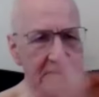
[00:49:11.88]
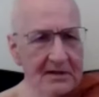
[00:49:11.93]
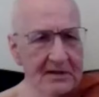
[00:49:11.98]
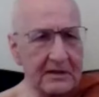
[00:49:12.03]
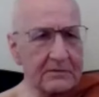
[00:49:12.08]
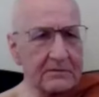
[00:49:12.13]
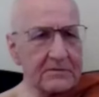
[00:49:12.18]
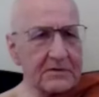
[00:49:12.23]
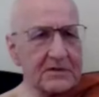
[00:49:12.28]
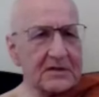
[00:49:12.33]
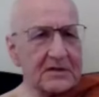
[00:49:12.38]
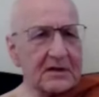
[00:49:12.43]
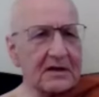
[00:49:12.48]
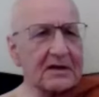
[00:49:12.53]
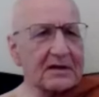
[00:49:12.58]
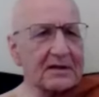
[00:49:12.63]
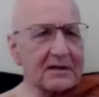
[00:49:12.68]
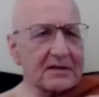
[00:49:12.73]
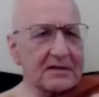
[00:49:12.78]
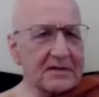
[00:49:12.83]
sound of
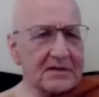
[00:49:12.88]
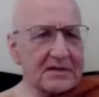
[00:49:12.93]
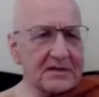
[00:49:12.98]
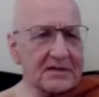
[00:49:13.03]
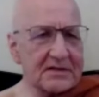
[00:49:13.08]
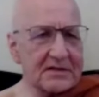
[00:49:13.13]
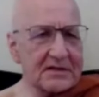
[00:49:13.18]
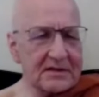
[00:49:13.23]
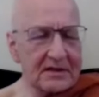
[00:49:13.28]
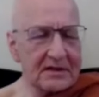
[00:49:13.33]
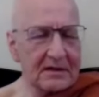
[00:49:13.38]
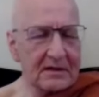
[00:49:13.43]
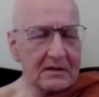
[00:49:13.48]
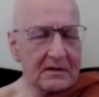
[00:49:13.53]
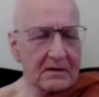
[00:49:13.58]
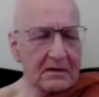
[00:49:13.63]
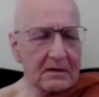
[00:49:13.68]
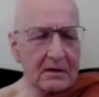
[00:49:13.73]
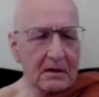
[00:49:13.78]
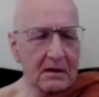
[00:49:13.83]
silence,
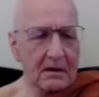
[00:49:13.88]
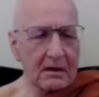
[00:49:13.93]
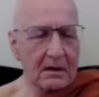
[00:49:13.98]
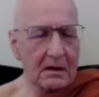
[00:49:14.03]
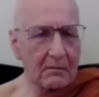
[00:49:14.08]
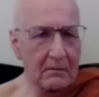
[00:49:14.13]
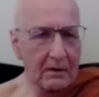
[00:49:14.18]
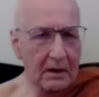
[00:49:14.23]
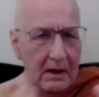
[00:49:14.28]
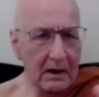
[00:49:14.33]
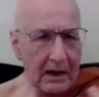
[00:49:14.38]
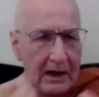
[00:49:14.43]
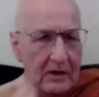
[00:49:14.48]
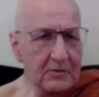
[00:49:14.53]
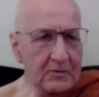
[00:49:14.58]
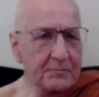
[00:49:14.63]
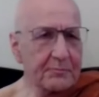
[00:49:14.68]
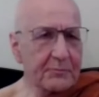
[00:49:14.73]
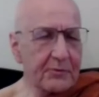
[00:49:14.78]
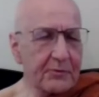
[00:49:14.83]

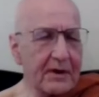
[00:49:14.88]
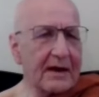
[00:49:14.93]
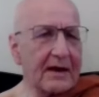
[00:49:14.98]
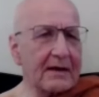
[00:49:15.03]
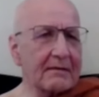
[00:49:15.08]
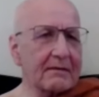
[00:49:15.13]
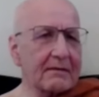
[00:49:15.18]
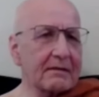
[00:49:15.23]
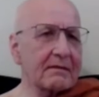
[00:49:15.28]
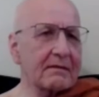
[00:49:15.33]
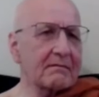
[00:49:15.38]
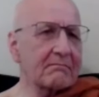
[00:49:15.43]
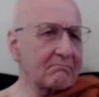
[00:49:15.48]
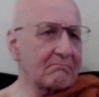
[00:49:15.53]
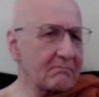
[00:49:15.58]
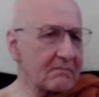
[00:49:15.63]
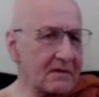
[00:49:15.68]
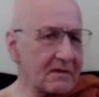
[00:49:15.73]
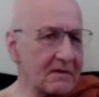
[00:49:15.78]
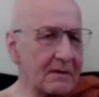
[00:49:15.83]
out breath,
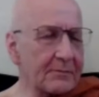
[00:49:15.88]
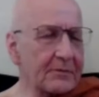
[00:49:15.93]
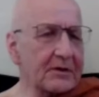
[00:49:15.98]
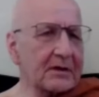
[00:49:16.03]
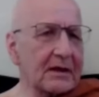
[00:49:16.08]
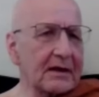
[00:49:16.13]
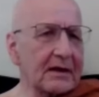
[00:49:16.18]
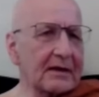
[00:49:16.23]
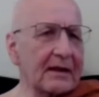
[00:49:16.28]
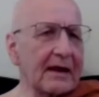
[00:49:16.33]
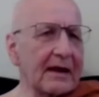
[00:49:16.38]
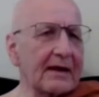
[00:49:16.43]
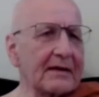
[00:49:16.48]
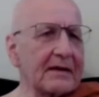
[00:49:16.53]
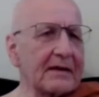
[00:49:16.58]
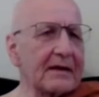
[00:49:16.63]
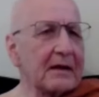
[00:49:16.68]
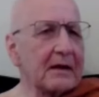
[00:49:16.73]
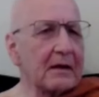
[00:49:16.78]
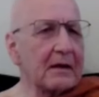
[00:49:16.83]
something like
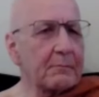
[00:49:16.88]
that.